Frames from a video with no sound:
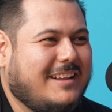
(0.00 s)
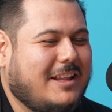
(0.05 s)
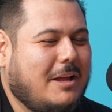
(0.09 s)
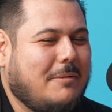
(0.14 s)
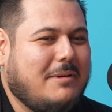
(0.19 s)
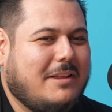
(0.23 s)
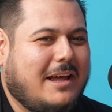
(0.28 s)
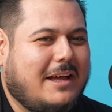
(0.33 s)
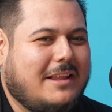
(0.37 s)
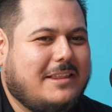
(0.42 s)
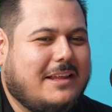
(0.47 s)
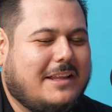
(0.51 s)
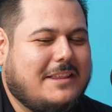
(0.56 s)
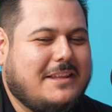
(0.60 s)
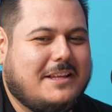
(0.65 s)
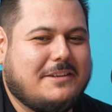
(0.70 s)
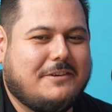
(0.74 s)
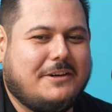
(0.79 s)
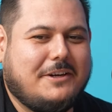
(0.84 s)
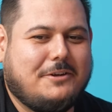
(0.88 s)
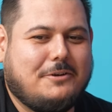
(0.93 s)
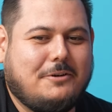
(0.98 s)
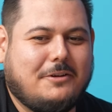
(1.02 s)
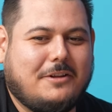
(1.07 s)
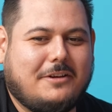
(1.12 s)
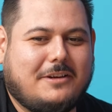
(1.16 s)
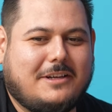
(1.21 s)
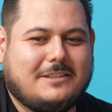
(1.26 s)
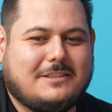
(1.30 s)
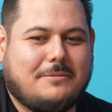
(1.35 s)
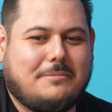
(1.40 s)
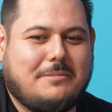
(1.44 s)
I mean, I, th I think that's very cool though,
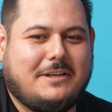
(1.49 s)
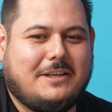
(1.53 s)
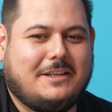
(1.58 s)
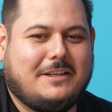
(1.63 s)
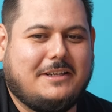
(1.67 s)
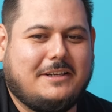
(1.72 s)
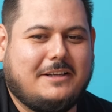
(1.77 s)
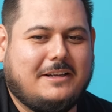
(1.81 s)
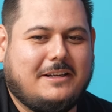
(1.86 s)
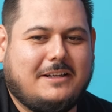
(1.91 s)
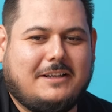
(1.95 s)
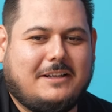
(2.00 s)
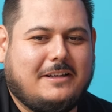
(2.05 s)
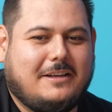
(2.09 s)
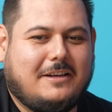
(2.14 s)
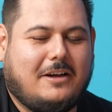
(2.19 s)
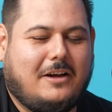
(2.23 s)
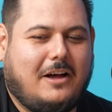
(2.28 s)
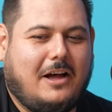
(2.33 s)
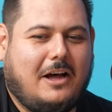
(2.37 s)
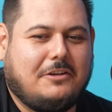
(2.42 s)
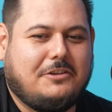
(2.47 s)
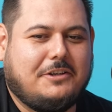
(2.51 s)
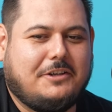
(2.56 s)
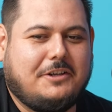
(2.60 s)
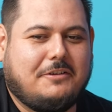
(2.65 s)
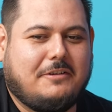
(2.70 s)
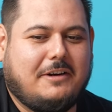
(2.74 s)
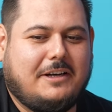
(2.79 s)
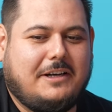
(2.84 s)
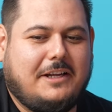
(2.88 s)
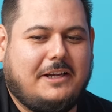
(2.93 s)
because I mean, I'll tell
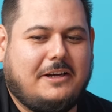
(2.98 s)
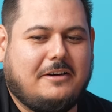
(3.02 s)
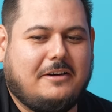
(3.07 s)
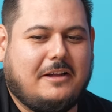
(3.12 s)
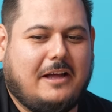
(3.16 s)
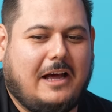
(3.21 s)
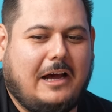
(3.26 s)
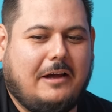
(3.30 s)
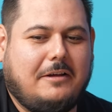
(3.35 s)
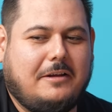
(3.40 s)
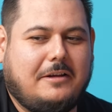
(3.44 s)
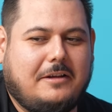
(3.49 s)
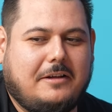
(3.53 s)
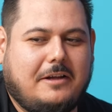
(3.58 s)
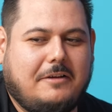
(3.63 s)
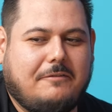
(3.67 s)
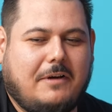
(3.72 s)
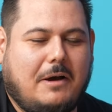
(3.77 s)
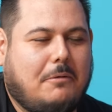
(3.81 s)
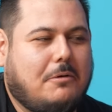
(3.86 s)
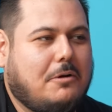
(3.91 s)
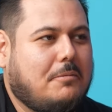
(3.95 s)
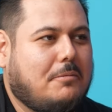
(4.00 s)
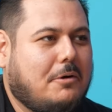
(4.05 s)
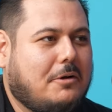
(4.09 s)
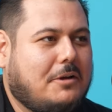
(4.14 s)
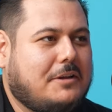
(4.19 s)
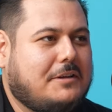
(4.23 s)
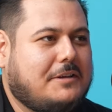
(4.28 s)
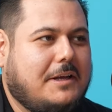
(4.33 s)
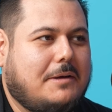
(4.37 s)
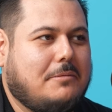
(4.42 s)
you right now, I if I would have
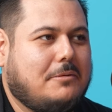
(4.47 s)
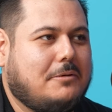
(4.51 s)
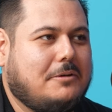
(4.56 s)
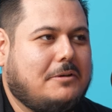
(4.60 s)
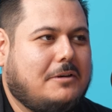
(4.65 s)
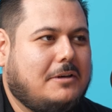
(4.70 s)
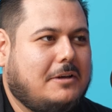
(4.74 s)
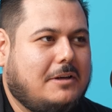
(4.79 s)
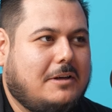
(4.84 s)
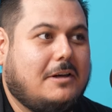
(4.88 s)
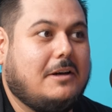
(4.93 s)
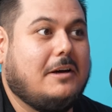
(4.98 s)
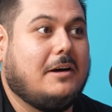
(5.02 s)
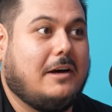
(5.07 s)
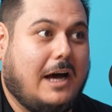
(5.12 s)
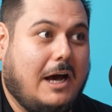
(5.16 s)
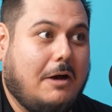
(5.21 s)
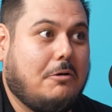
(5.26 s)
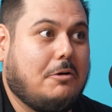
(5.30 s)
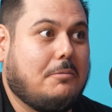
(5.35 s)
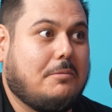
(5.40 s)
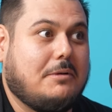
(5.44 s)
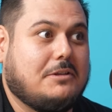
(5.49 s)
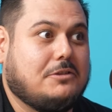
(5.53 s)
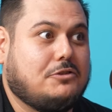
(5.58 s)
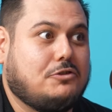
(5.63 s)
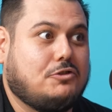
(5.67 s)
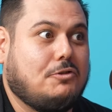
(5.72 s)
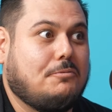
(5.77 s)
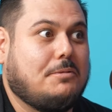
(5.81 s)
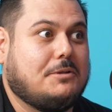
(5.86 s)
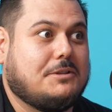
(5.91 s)
broken the table, yeah, I would have been
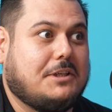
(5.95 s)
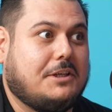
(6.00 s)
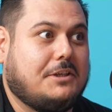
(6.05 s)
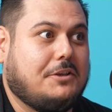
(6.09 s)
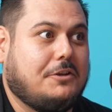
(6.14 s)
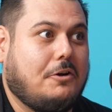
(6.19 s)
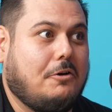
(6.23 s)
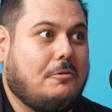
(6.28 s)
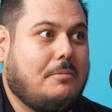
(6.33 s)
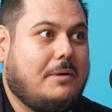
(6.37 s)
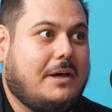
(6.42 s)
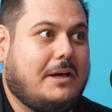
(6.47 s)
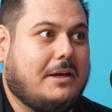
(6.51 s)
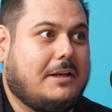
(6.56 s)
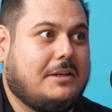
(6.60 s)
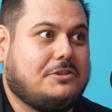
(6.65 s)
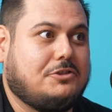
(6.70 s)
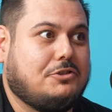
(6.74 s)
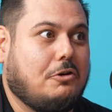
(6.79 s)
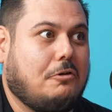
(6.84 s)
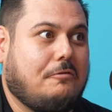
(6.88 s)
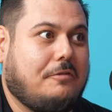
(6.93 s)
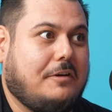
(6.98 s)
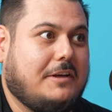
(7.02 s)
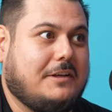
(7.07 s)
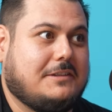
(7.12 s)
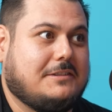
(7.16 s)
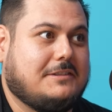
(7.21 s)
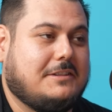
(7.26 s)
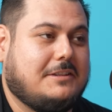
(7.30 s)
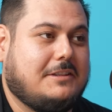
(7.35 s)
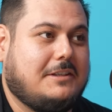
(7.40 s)
super scared to go back and show
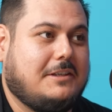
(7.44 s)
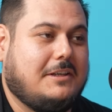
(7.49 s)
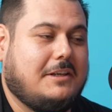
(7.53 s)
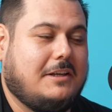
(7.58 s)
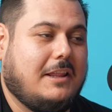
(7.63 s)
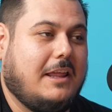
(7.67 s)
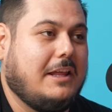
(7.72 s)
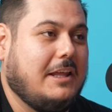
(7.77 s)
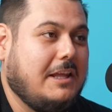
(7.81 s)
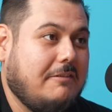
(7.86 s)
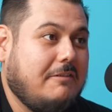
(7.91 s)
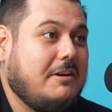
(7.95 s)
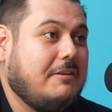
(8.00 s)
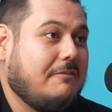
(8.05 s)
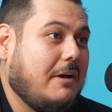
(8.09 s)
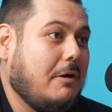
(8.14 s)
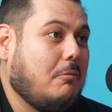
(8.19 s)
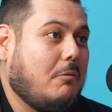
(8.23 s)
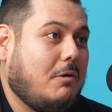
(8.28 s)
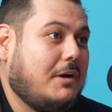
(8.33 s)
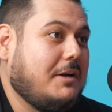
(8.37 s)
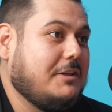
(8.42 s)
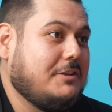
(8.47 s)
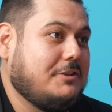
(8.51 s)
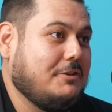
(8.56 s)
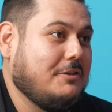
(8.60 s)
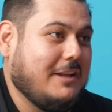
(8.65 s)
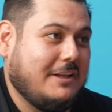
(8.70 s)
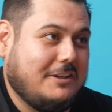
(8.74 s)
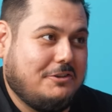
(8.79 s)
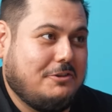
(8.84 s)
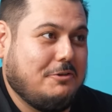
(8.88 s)
face. Yeah. Like, even if I wanted to,
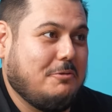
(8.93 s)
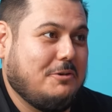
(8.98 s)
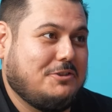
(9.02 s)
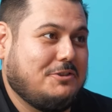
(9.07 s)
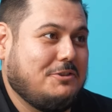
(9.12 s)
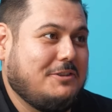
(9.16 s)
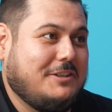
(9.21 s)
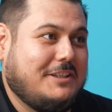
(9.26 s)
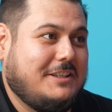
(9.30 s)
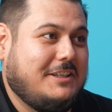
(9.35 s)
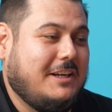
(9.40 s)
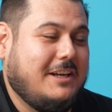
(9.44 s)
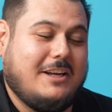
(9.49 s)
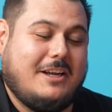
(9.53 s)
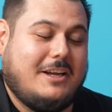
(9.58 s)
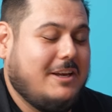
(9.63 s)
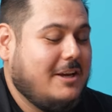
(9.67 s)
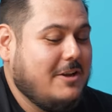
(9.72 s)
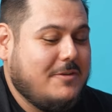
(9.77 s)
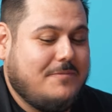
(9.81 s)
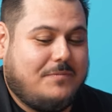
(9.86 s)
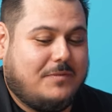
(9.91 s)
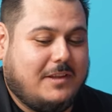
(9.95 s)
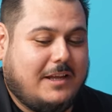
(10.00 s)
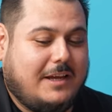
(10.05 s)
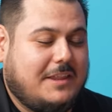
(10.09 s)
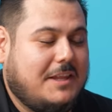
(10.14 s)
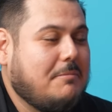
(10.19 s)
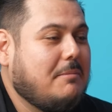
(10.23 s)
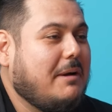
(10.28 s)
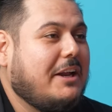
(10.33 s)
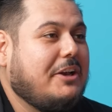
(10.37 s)
like, do what you did, yeah, I
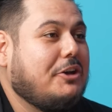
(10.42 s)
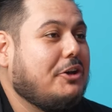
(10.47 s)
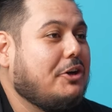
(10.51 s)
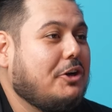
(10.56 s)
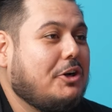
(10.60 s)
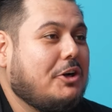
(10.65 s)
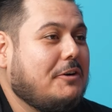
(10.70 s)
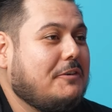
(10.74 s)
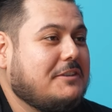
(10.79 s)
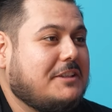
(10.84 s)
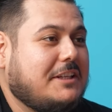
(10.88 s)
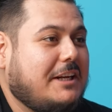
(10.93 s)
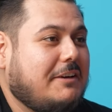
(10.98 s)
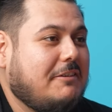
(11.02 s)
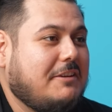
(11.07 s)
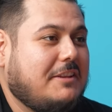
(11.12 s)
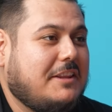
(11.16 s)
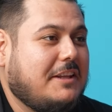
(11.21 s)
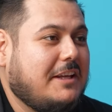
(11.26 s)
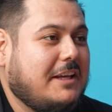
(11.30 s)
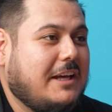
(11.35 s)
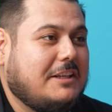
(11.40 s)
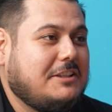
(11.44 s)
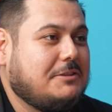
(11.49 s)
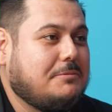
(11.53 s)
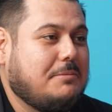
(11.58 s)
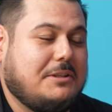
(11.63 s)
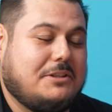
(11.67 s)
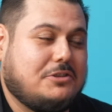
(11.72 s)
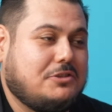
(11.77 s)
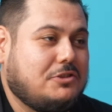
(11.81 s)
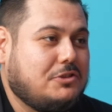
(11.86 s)
think my nerves and everything, I'd just
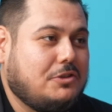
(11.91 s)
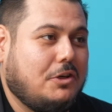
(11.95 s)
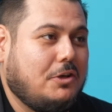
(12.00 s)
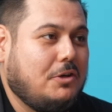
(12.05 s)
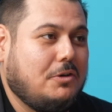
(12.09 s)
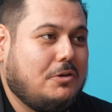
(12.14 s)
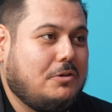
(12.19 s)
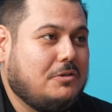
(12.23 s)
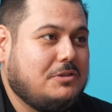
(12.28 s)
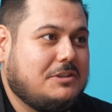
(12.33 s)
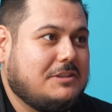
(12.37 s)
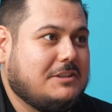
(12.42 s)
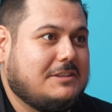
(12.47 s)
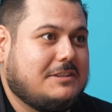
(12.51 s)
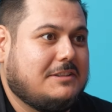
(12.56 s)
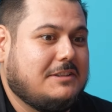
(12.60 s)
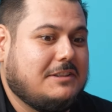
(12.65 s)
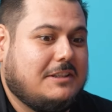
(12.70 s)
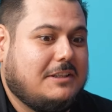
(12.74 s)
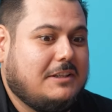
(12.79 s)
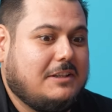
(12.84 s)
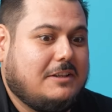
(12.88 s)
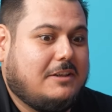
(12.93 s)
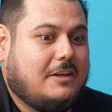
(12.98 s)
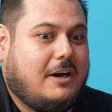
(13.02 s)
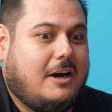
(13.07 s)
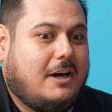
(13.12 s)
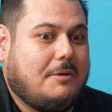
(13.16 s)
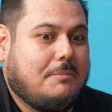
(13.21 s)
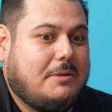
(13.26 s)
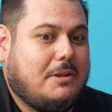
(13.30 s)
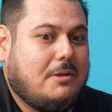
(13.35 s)
be so just
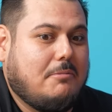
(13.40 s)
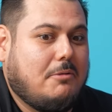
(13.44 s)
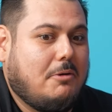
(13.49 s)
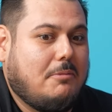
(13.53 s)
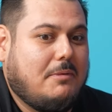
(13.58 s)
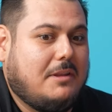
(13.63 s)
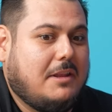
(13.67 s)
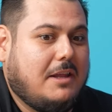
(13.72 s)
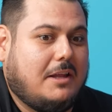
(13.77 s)
caught up in the moment.